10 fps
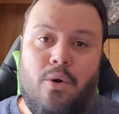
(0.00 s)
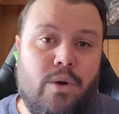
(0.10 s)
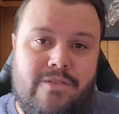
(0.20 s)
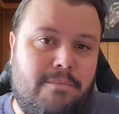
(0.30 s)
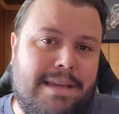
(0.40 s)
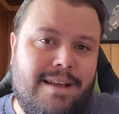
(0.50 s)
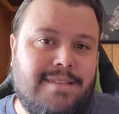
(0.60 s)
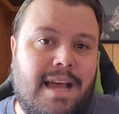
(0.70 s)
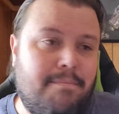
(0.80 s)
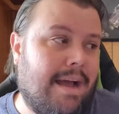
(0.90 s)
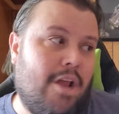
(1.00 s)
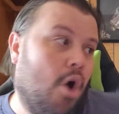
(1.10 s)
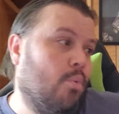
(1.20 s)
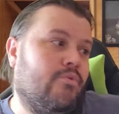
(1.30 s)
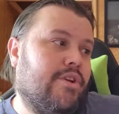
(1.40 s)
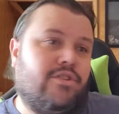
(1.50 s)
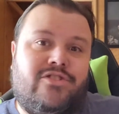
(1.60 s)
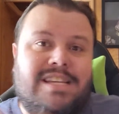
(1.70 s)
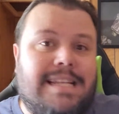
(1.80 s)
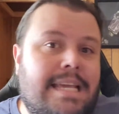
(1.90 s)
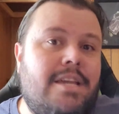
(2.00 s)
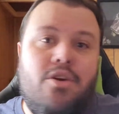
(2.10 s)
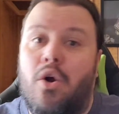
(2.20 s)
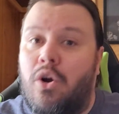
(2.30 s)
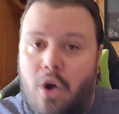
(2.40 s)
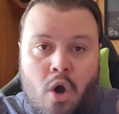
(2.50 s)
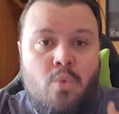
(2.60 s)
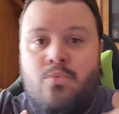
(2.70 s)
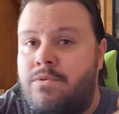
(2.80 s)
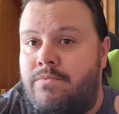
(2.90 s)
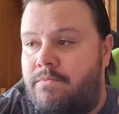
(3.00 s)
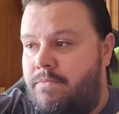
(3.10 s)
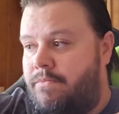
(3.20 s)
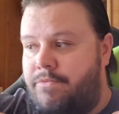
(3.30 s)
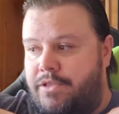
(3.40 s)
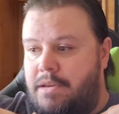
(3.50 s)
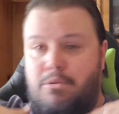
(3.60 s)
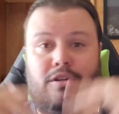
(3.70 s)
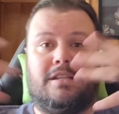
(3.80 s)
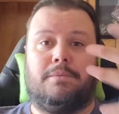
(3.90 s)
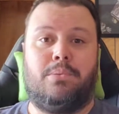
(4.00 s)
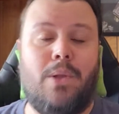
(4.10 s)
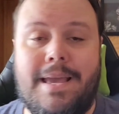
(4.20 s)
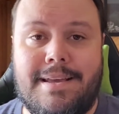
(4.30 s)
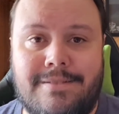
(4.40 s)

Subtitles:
or even because I might own their CD or own the ability to play